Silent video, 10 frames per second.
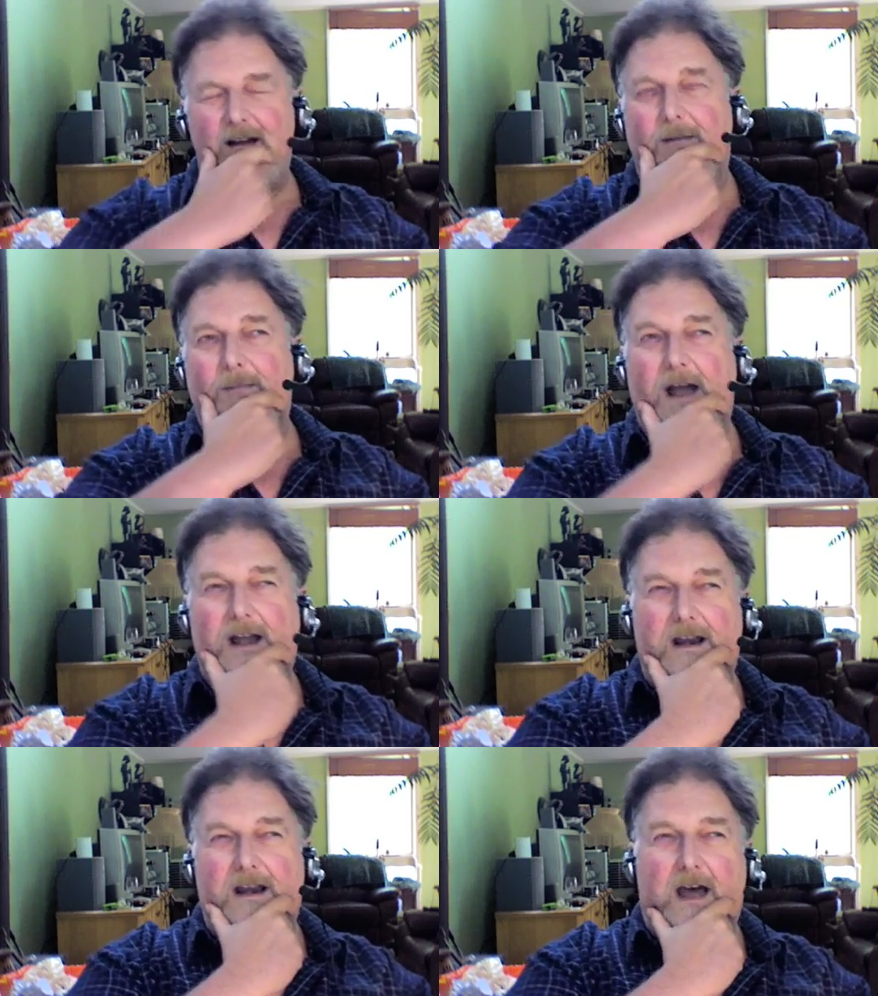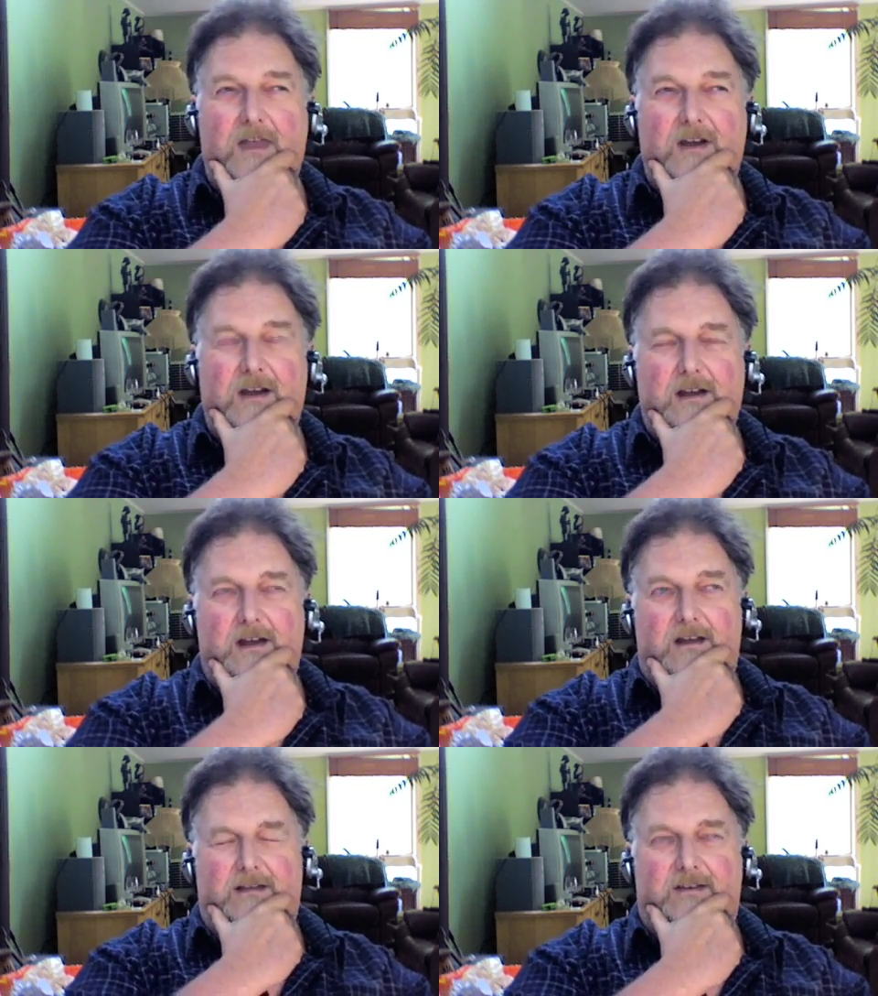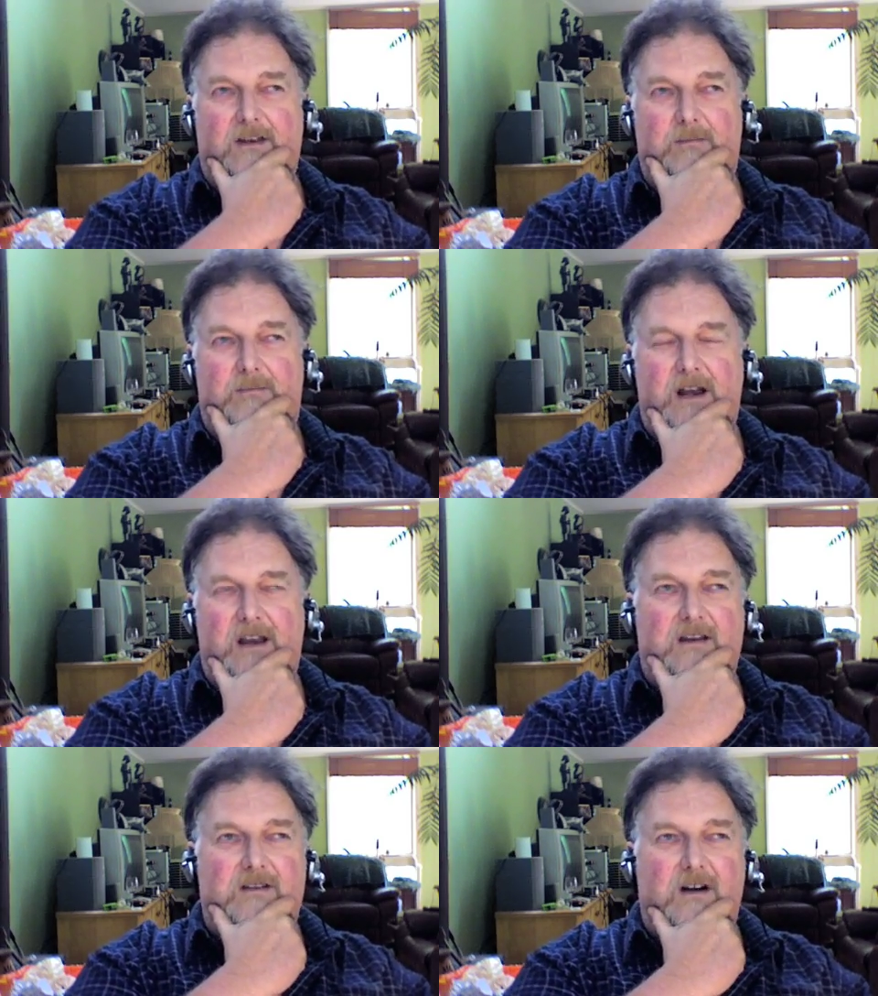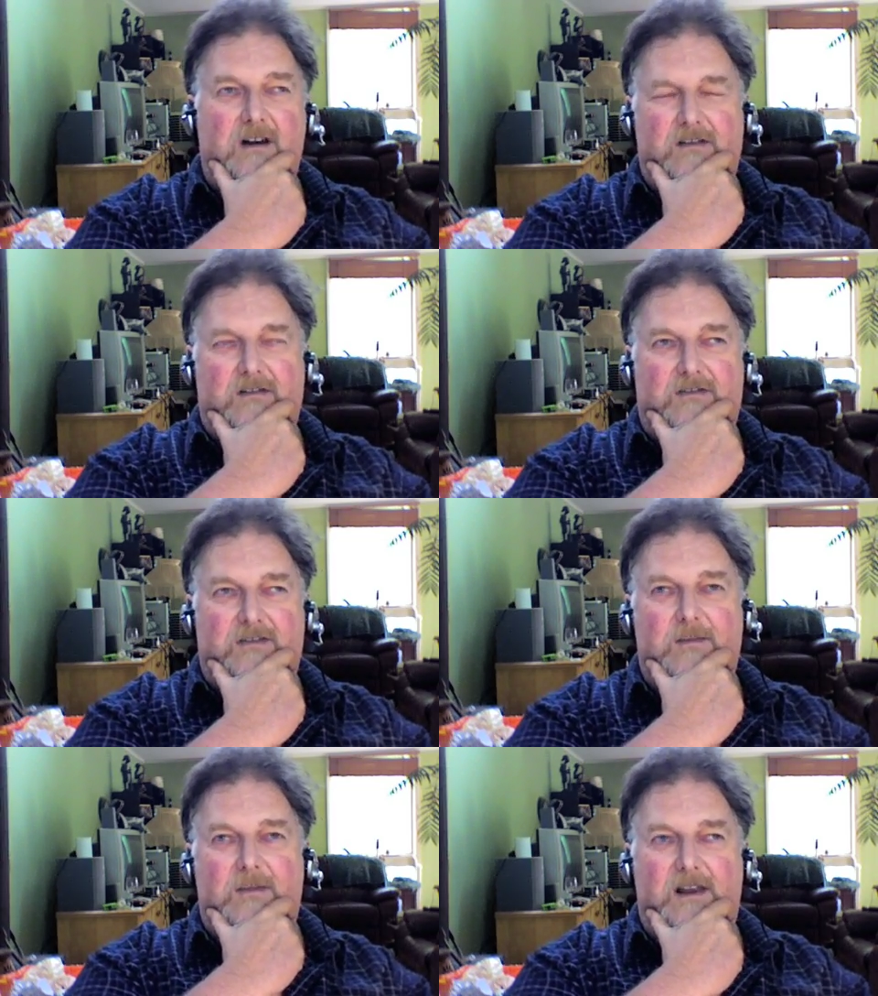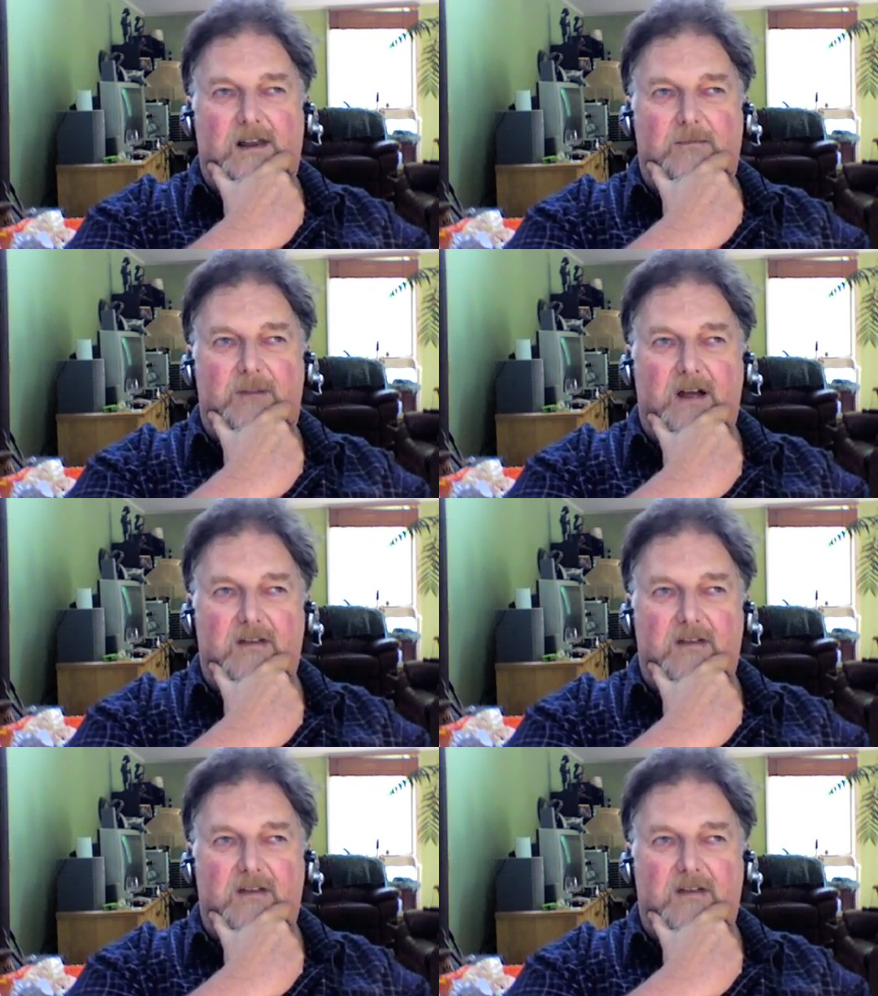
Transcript: I made another $2 billion or $2 million